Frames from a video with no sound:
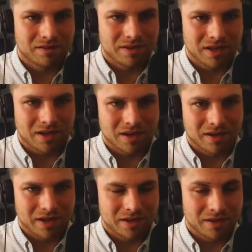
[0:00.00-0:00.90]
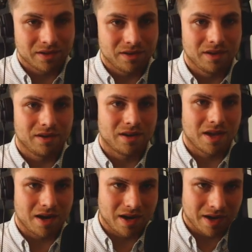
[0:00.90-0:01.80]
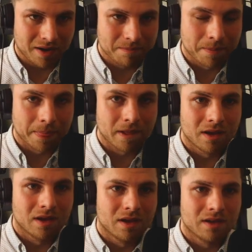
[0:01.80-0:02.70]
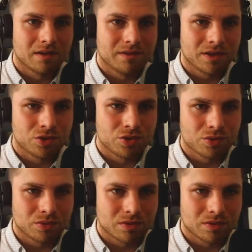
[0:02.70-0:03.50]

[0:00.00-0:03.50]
are creating here array which should